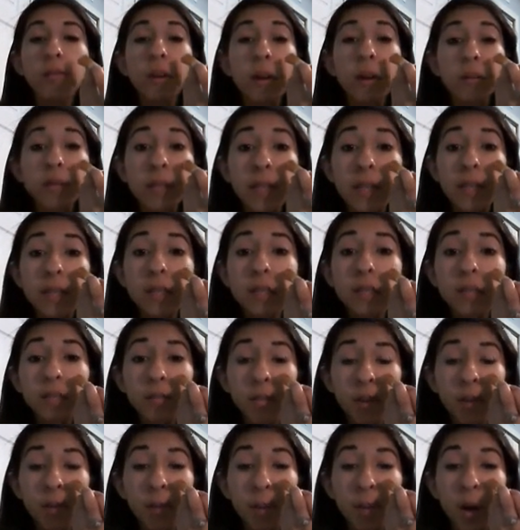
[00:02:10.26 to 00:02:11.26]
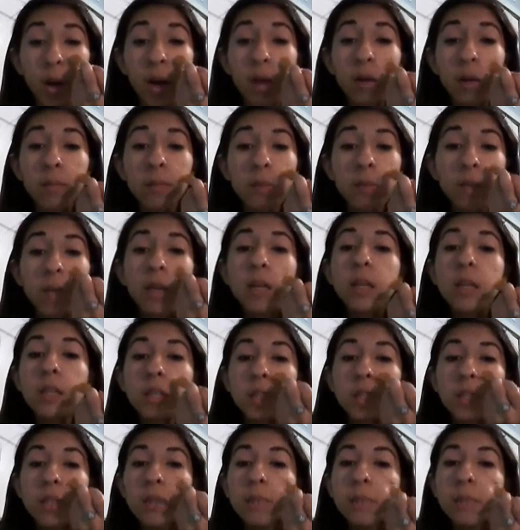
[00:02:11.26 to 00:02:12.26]
foundation for prom,
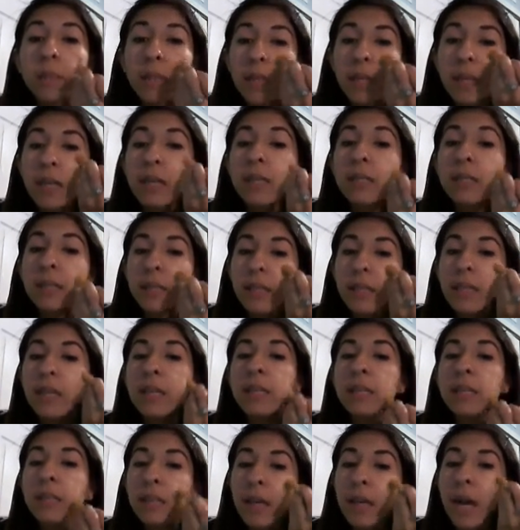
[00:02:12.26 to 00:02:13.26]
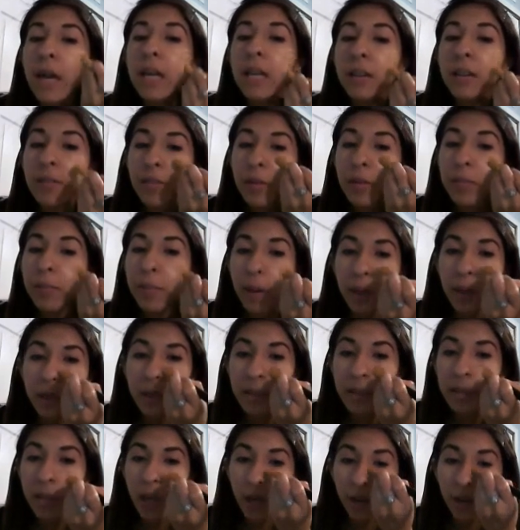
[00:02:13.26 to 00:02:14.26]
just because it's kind of a
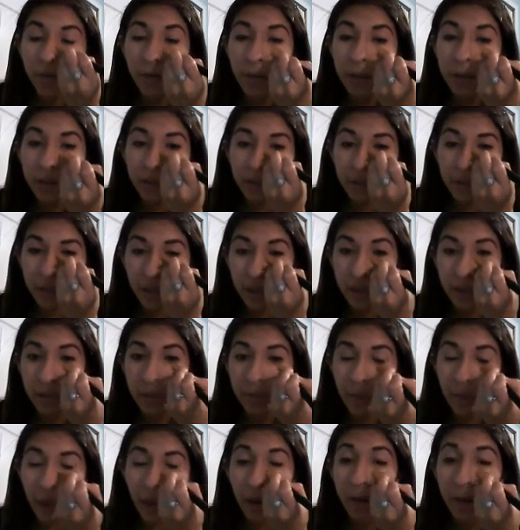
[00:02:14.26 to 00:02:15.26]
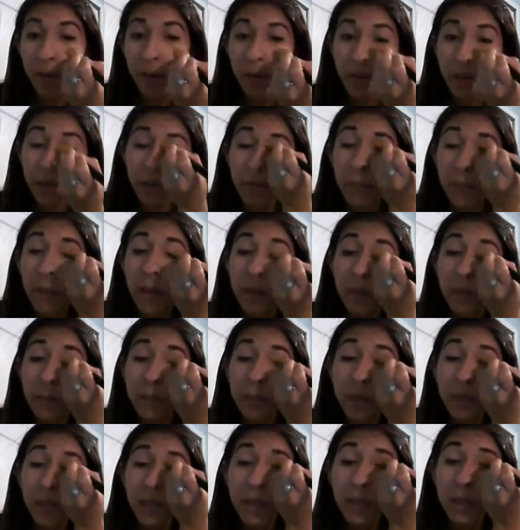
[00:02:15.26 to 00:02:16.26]
better coverage than powder, in my
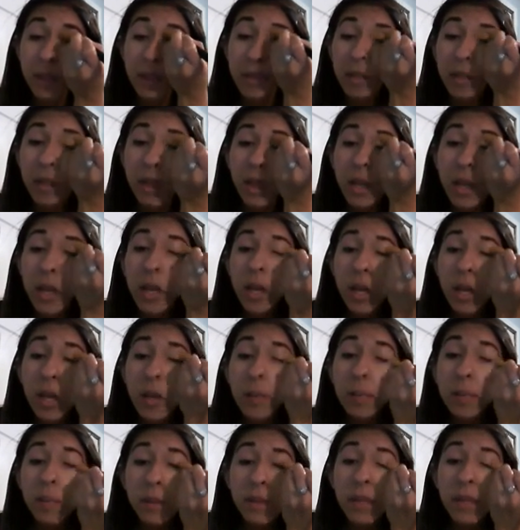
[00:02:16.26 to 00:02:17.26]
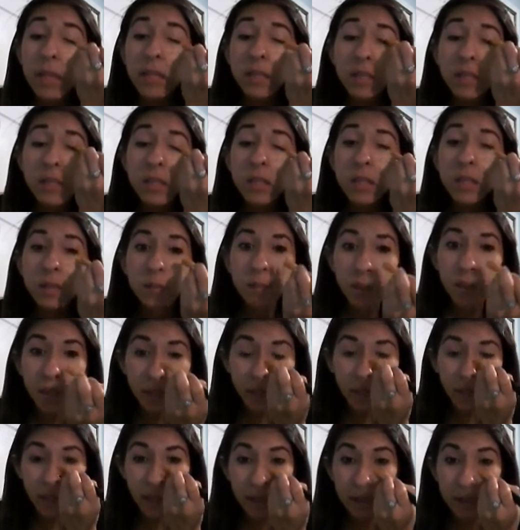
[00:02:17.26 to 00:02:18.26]
opinion. But that's just me,
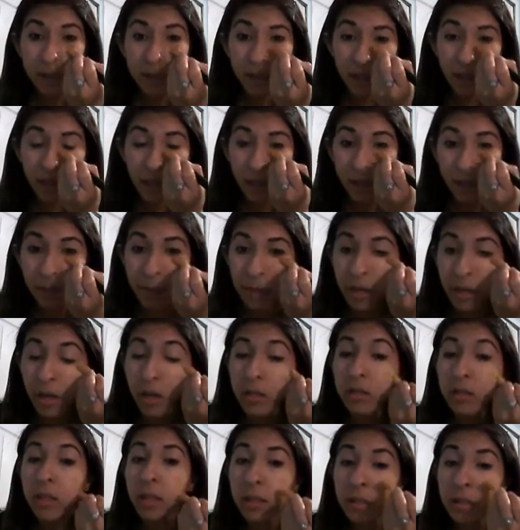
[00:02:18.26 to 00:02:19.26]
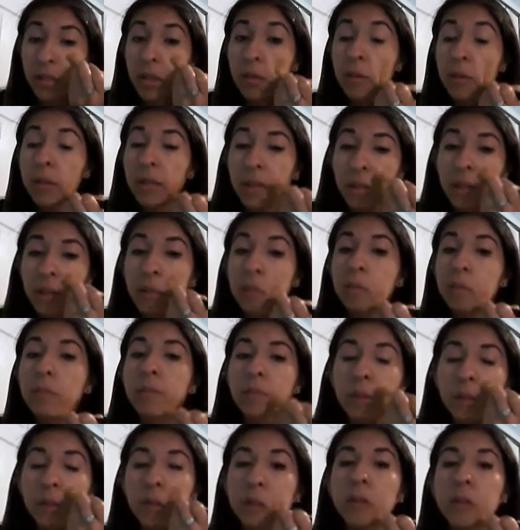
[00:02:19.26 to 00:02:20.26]
and I actually kind of have my contacts on right now
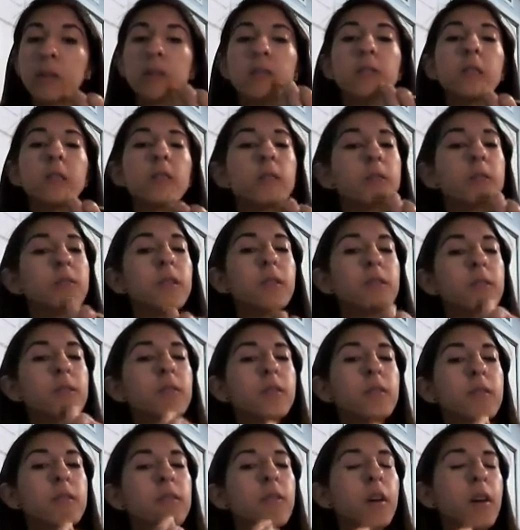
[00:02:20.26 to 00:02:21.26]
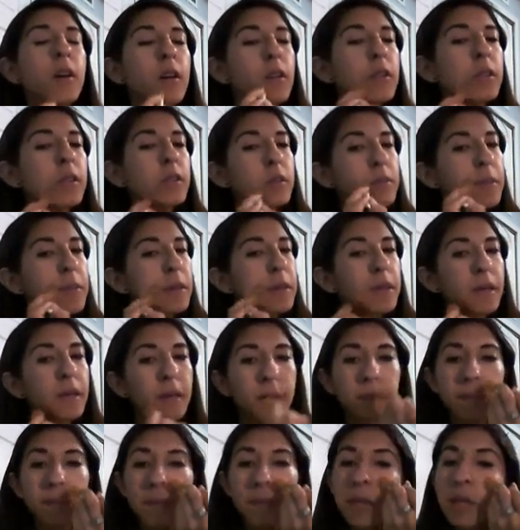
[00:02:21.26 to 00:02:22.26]
so I can show all this
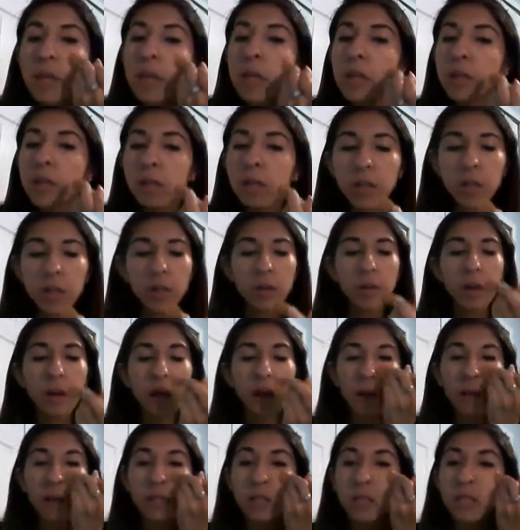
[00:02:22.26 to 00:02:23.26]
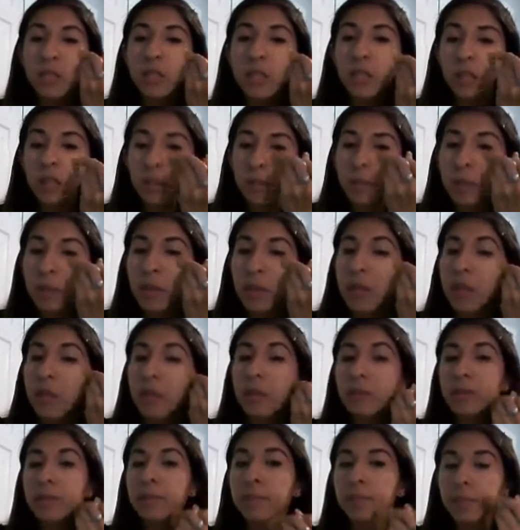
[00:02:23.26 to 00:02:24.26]
better. So I usually just
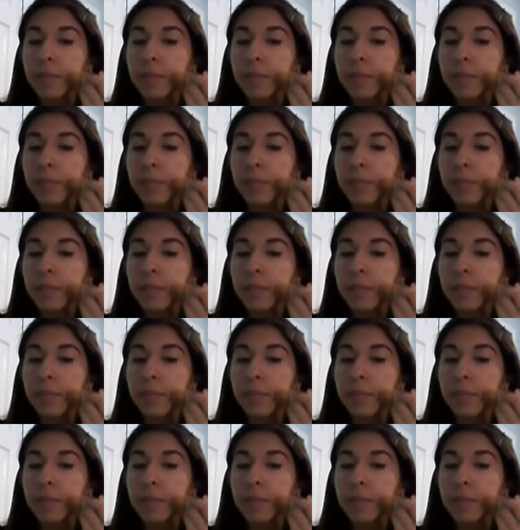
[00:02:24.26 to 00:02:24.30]
put,